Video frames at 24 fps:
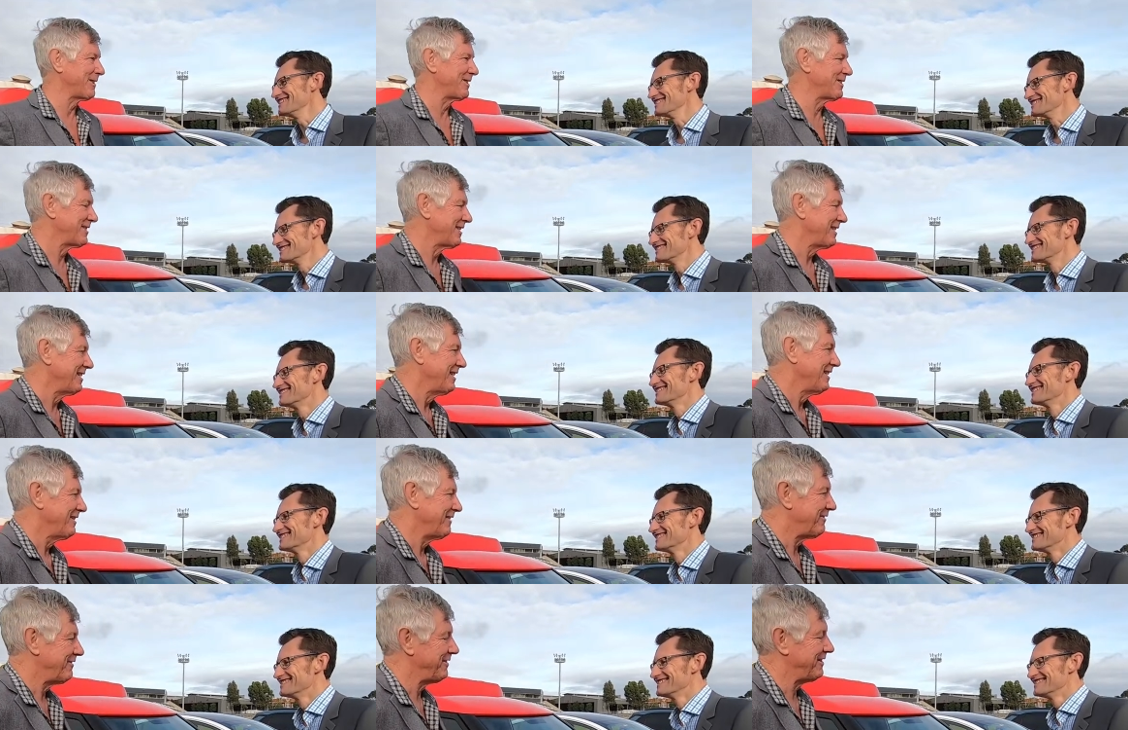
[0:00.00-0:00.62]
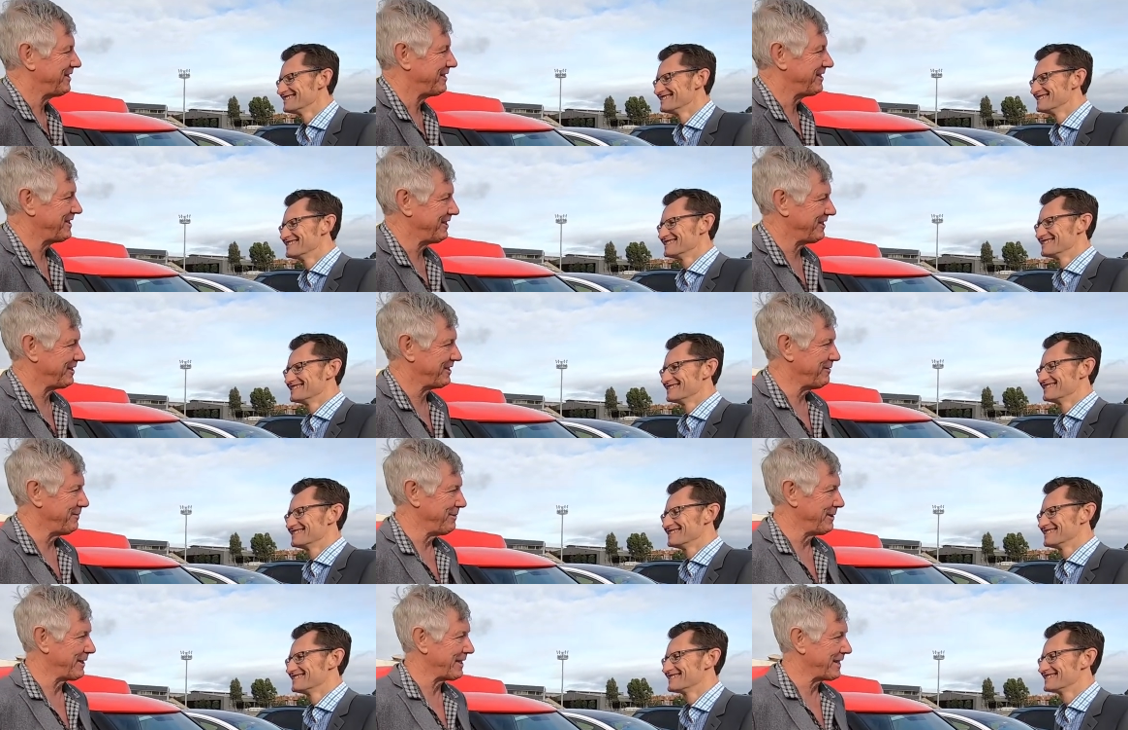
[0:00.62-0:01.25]
Speaker 1: because the
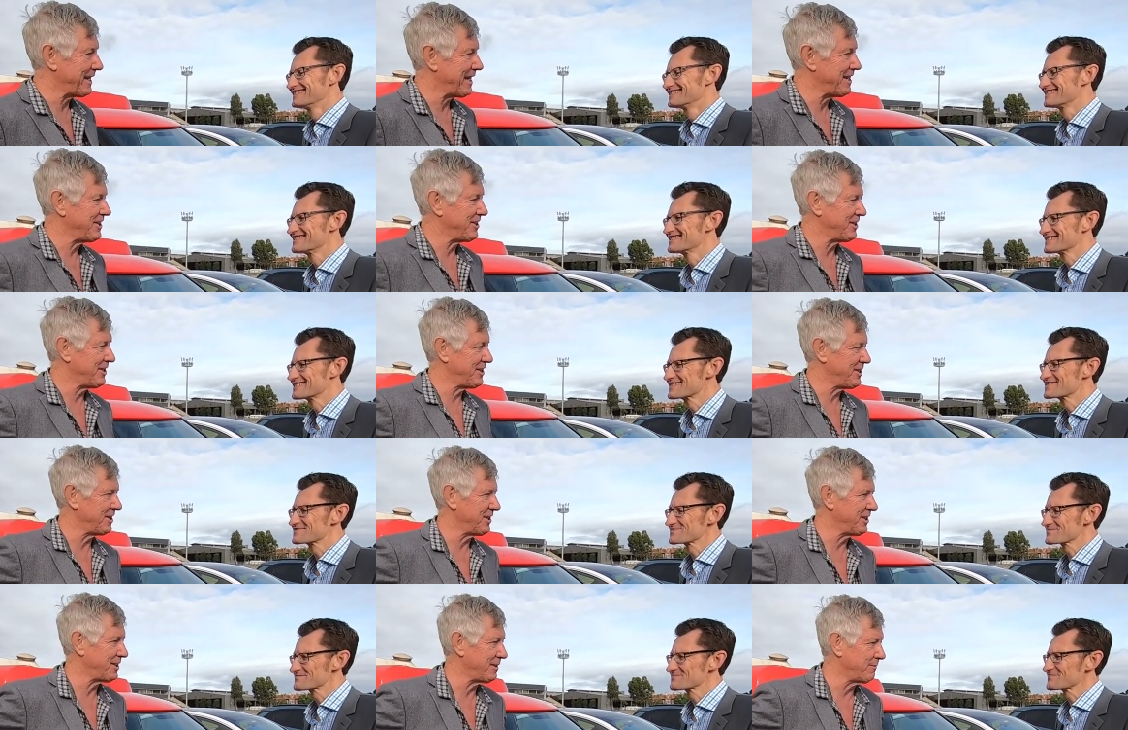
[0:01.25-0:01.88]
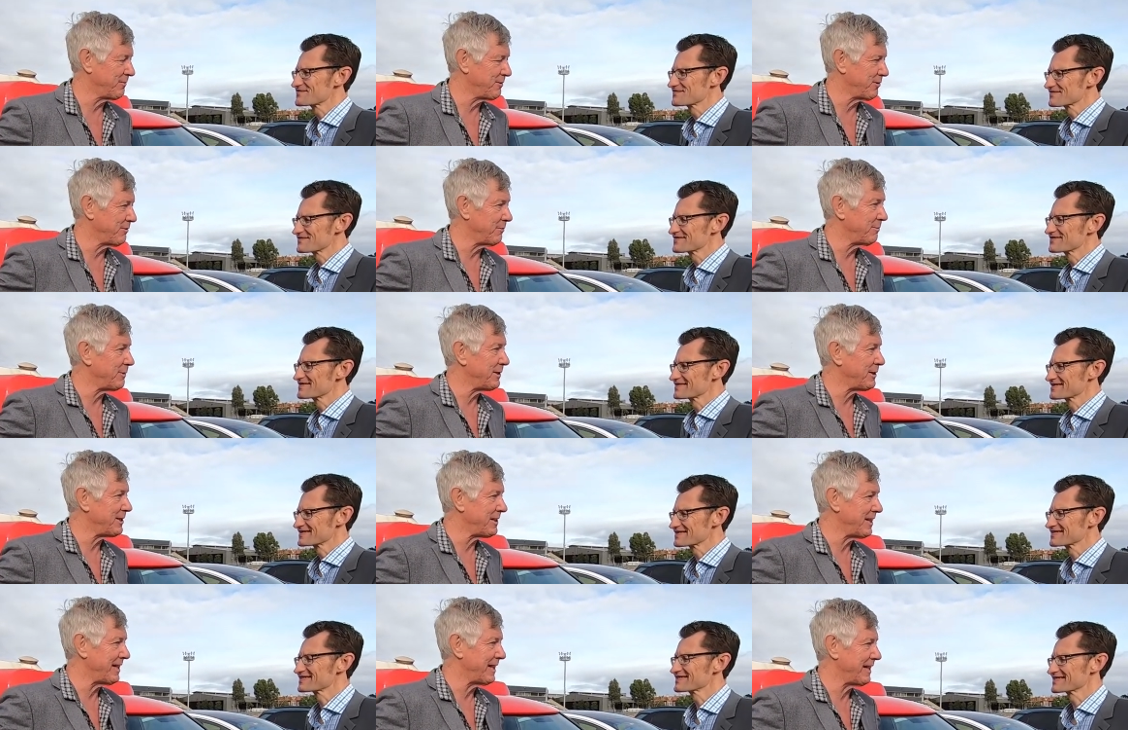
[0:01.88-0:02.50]
communication systems that we'll be
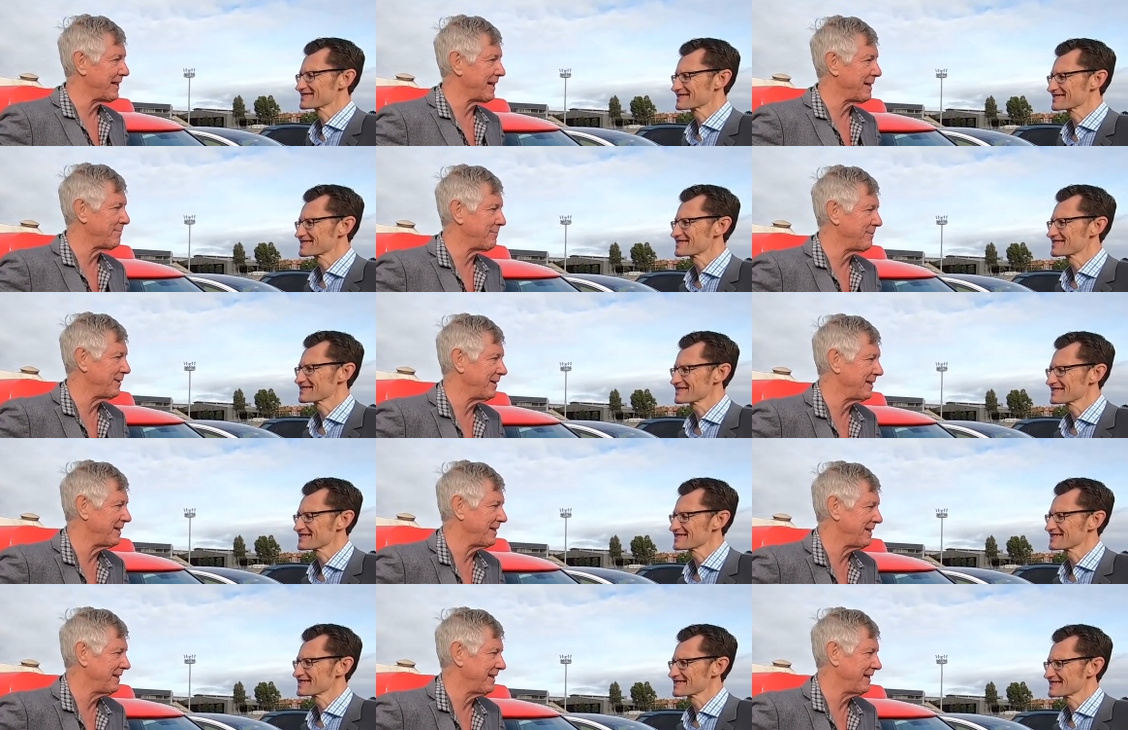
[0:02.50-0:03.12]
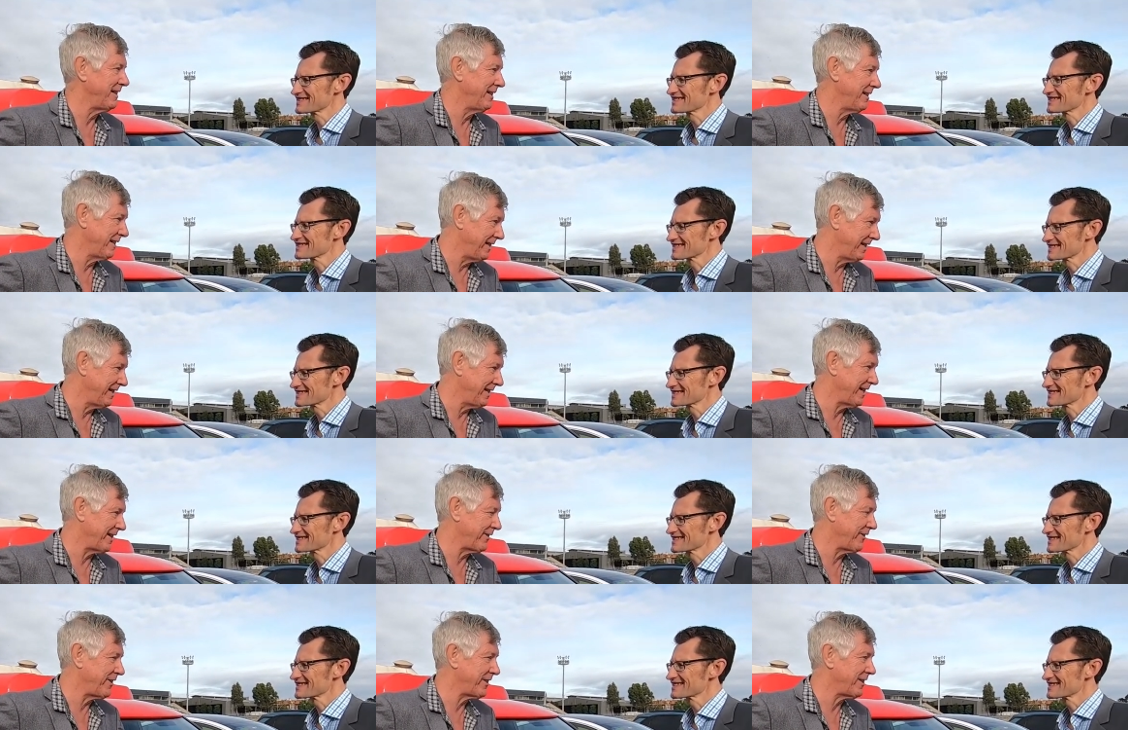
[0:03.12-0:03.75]
setting up in it
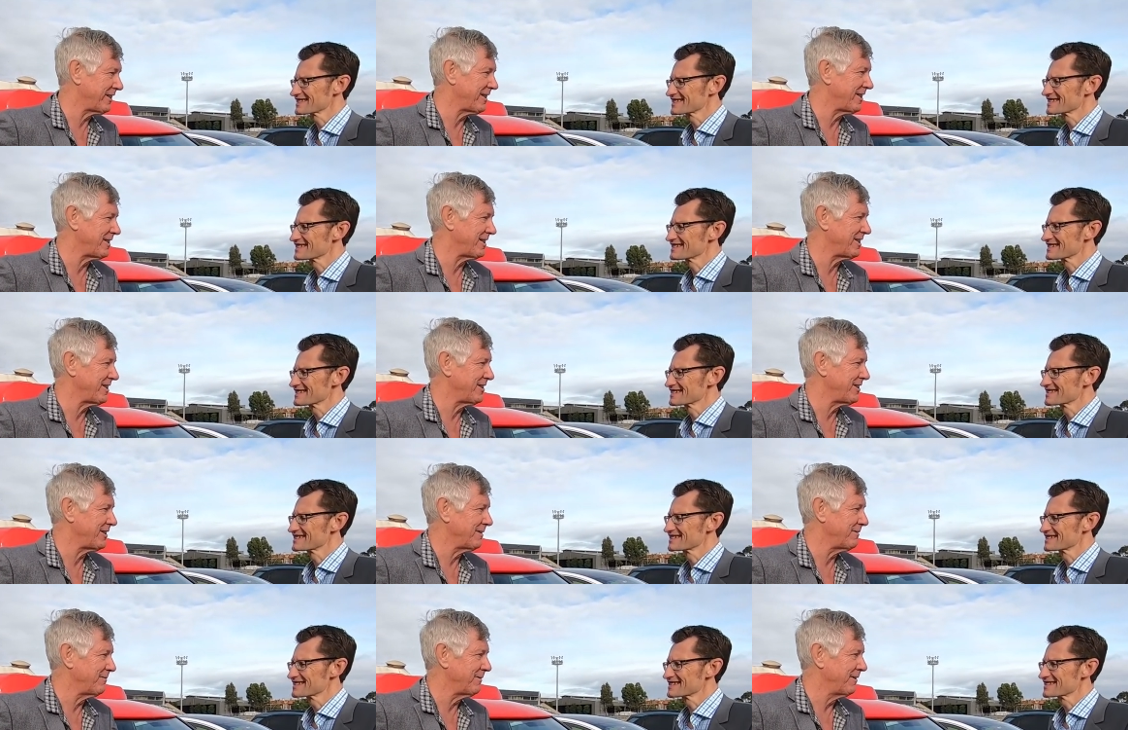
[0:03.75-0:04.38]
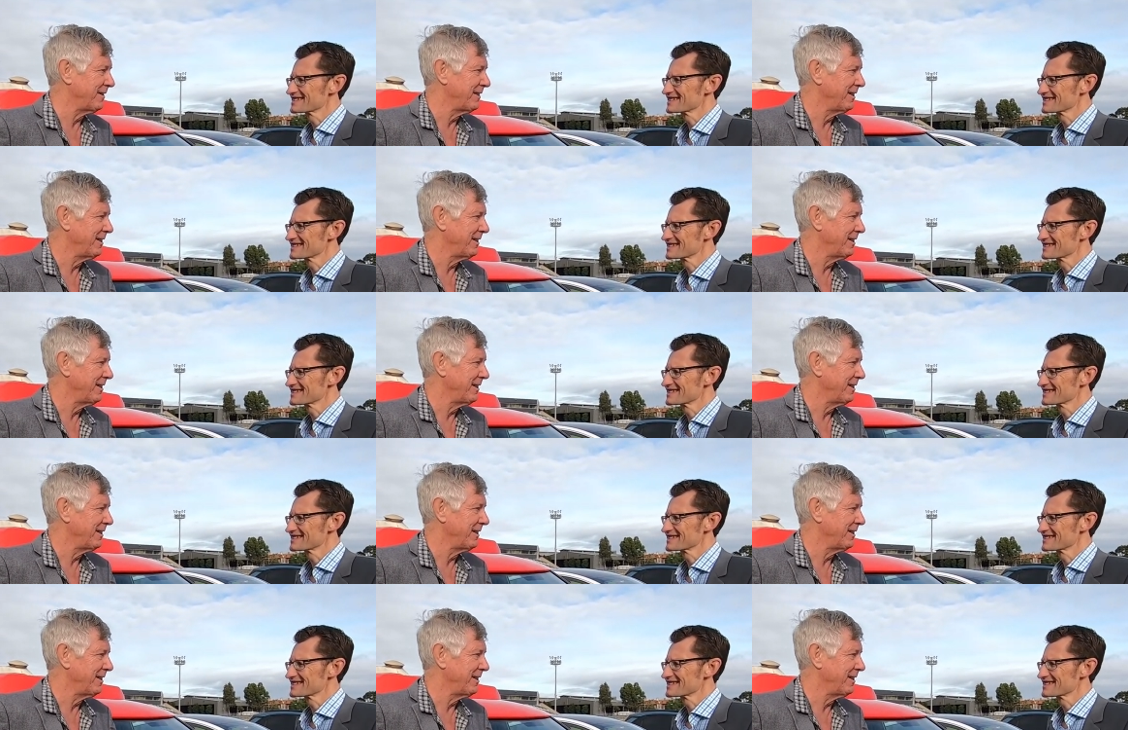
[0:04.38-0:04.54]
in our ecosystem